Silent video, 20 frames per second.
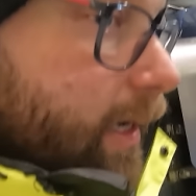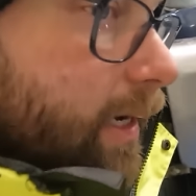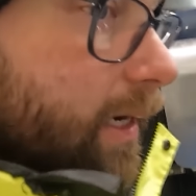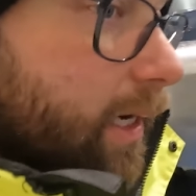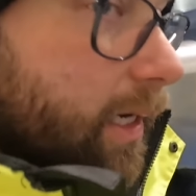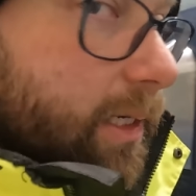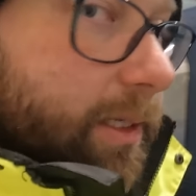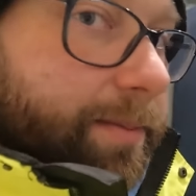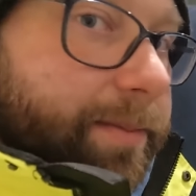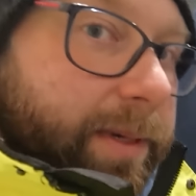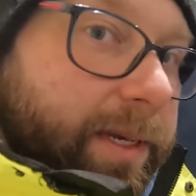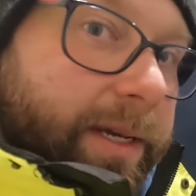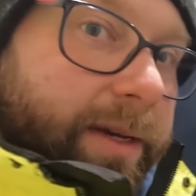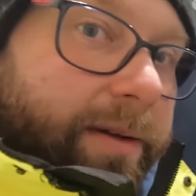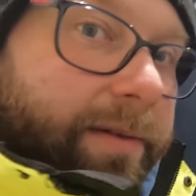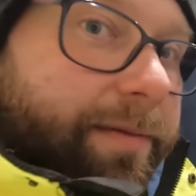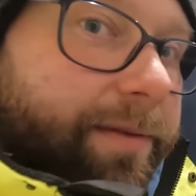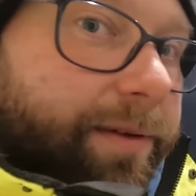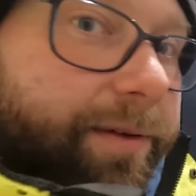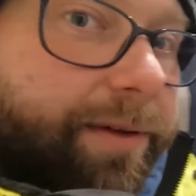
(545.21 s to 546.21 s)
Cost me
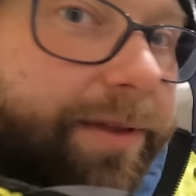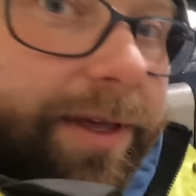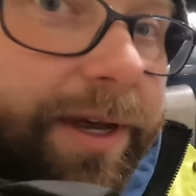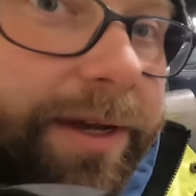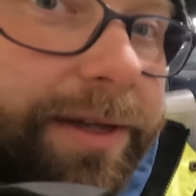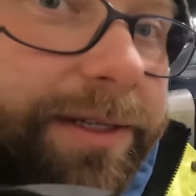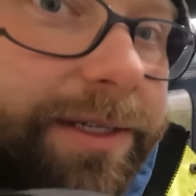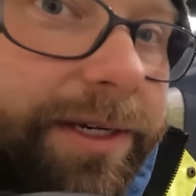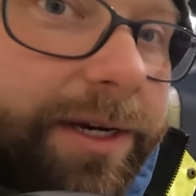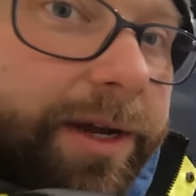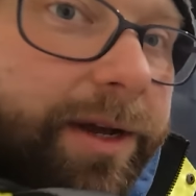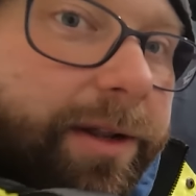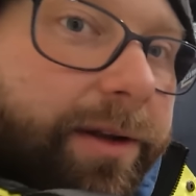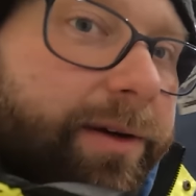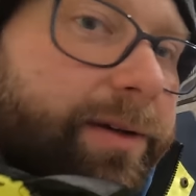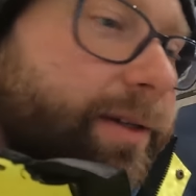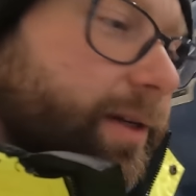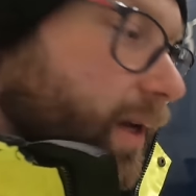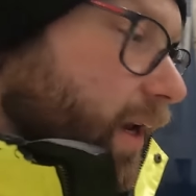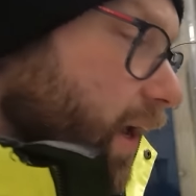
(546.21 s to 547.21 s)
a few
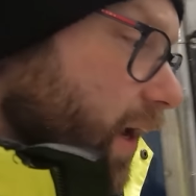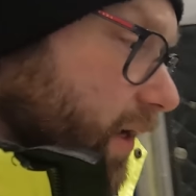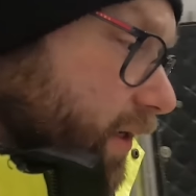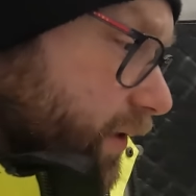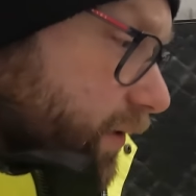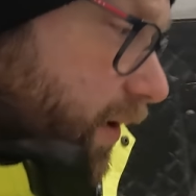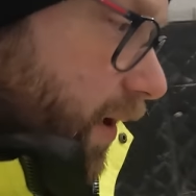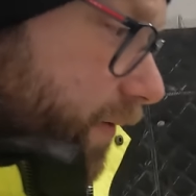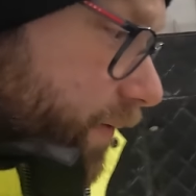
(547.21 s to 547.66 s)
$1,000s in lost